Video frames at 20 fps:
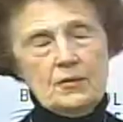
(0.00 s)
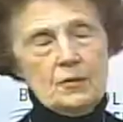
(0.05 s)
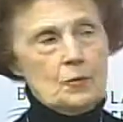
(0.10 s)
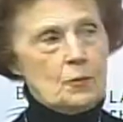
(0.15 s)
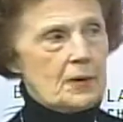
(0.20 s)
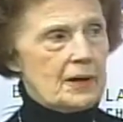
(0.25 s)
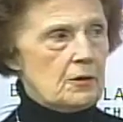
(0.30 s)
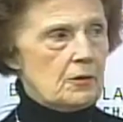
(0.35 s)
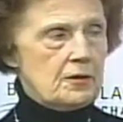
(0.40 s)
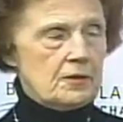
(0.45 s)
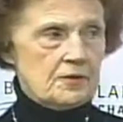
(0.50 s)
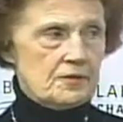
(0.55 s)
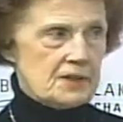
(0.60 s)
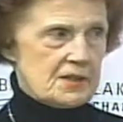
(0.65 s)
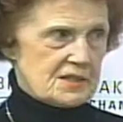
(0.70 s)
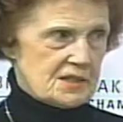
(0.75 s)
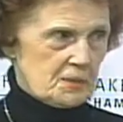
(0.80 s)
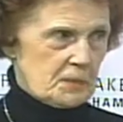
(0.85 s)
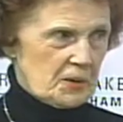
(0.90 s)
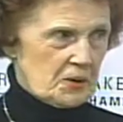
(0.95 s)
wealth of
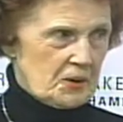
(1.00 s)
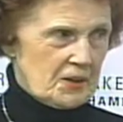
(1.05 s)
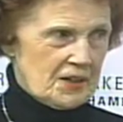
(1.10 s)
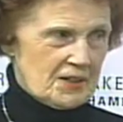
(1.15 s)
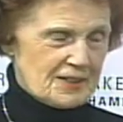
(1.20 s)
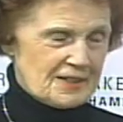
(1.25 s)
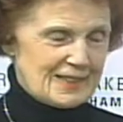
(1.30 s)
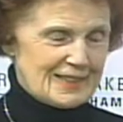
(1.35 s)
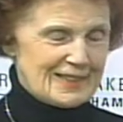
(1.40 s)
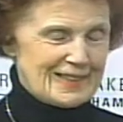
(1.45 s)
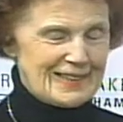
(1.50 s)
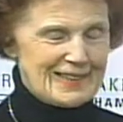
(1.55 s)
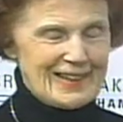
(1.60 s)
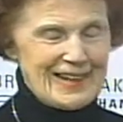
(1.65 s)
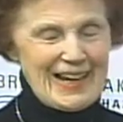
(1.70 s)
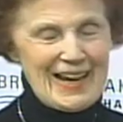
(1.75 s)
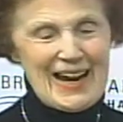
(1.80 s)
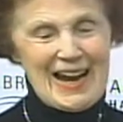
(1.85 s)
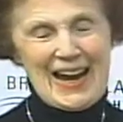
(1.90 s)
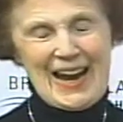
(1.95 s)
experience,
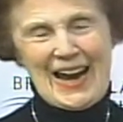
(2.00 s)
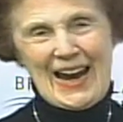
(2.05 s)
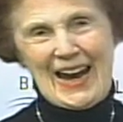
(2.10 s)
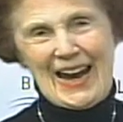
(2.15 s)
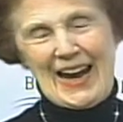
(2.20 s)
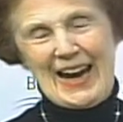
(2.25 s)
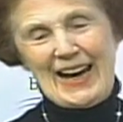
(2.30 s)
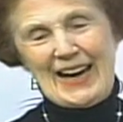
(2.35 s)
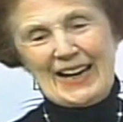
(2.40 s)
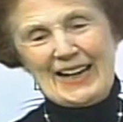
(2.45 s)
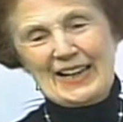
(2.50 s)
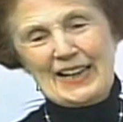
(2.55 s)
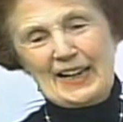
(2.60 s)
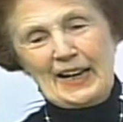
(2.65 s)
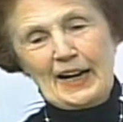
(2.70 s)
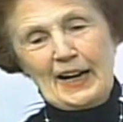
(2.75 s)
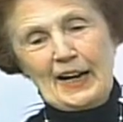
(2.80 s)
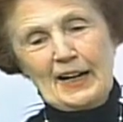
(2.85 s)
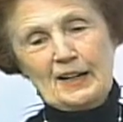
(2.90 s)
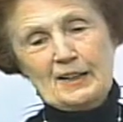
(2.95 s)
and
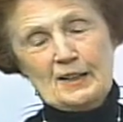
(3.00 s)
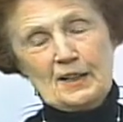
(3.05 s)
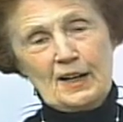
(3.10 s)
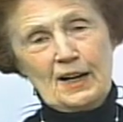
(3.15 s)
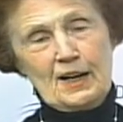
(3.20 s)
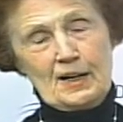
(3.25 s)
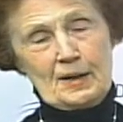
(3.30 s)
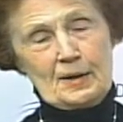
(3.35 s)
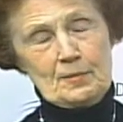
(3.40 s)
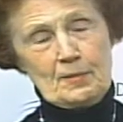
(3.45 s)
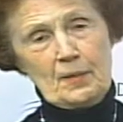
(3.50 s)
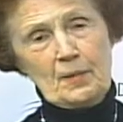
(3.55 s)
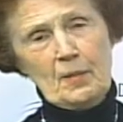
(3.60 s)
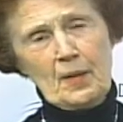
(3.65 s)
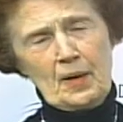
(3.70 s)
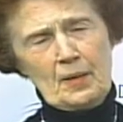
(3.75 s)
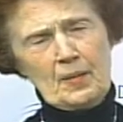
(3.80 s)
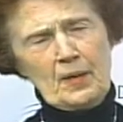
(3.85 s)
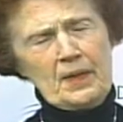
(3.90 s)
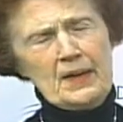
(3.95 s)
I
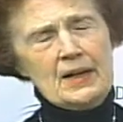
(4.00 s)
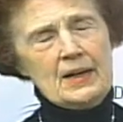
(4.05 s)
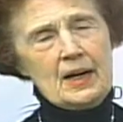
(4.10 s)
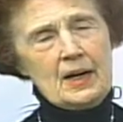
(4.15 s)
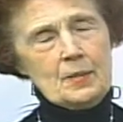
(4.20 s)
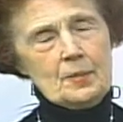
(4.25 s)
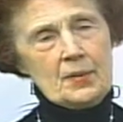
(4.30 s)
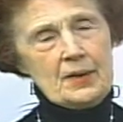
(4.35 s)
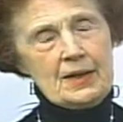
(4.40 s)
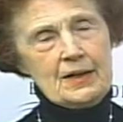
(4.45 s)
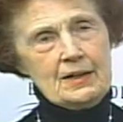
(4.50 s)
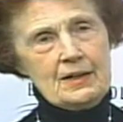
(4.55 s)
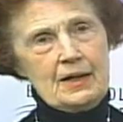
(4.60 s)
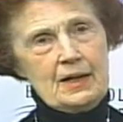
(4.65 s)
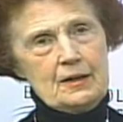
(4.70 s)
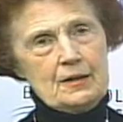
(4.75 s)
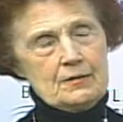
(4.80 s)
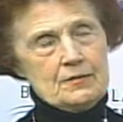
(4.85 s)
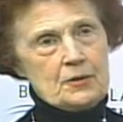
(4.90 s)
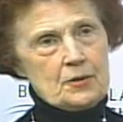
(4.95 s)
think I bring a
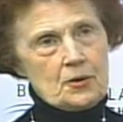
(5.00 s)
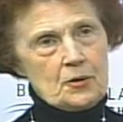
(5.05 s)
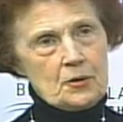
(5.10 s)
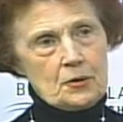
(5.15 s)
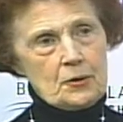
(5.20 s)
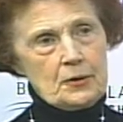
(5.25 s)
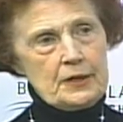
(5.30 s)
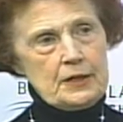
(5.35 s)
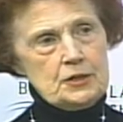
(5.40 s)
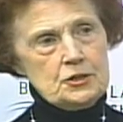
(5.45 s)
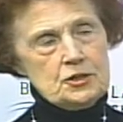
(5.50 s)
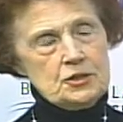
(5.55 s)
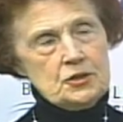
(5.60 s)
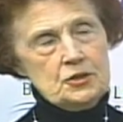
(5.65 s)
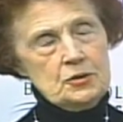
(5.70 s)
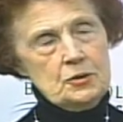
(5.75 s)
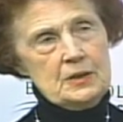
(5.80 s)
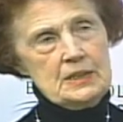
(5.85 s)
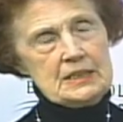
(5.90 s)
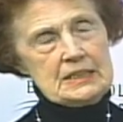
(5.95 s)
lot of courage
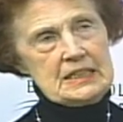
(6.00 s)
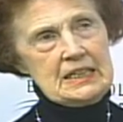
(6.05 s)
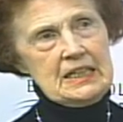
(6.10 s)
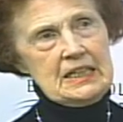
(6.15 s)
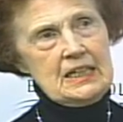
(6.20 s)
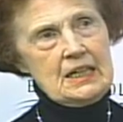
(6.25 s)
to it.